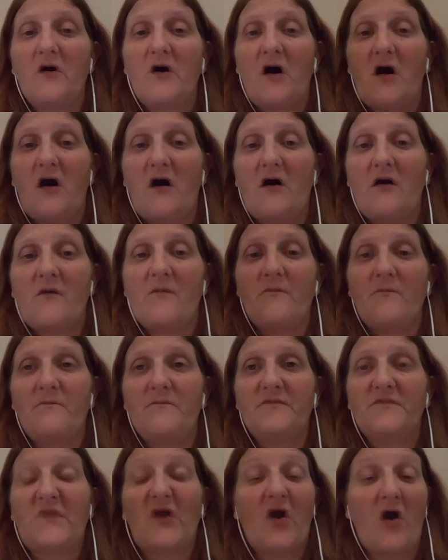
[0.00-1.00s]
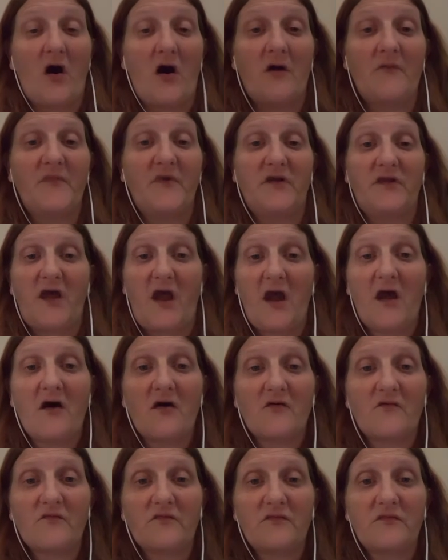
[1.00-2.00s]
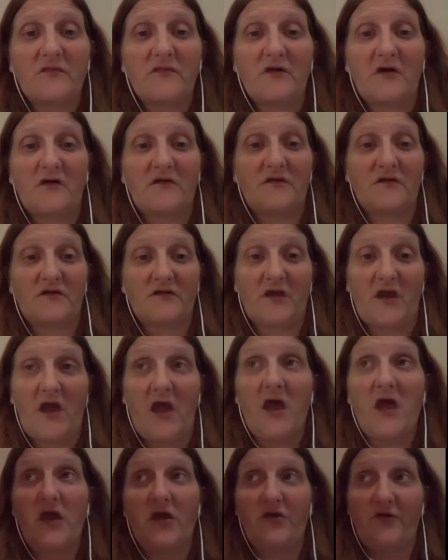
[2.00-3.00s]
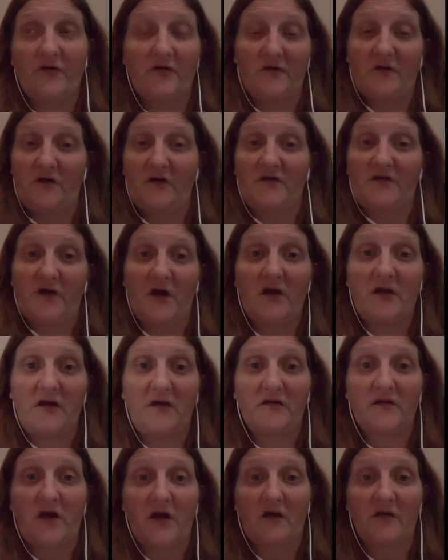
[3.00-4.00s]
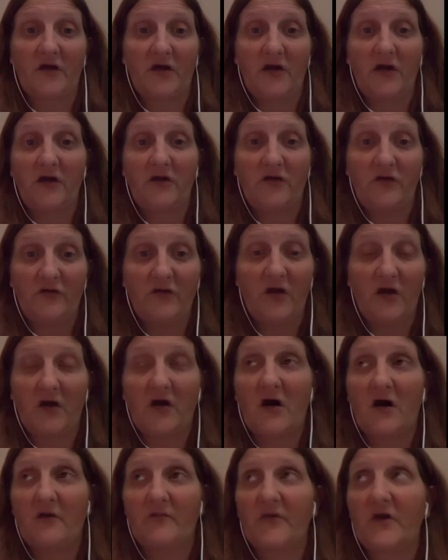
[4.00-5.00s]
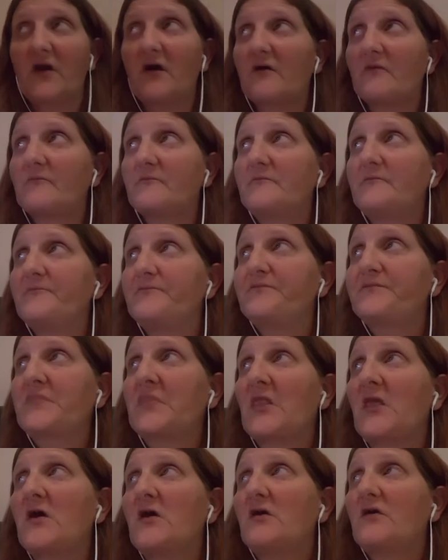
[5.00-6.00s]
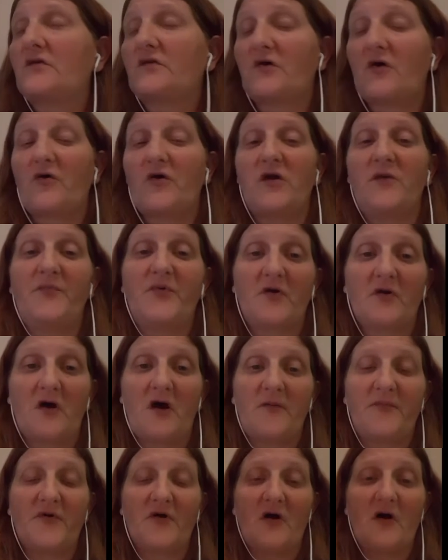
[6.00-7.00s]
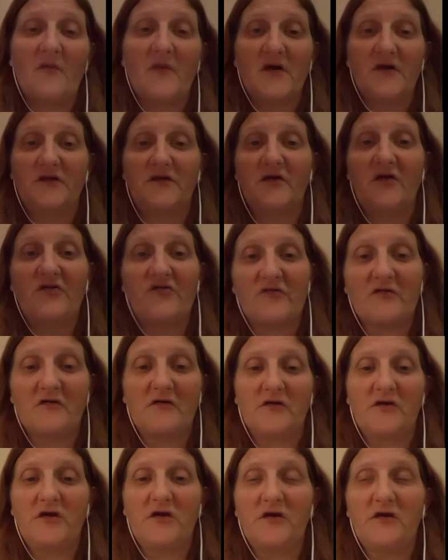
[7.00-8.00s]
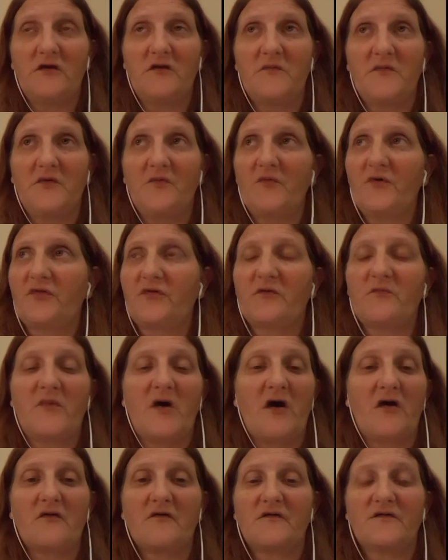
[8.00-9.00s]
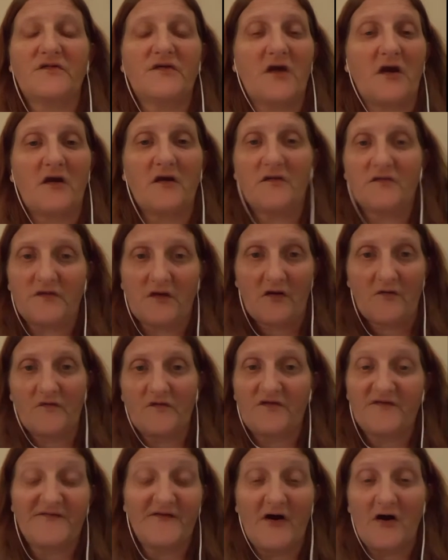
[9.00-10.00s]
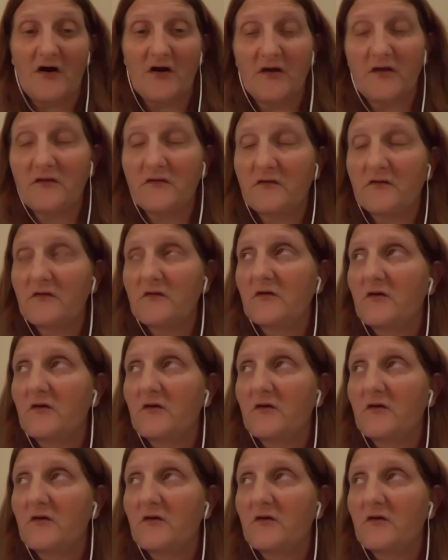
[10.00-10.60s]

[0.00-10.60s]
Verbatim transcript: um, to calm me down, uh, to say, "Hey, you're in an anxiety attack, lady. You need to calm down." So he put I put all my attention on him, and within a matter of seconds, I was fine.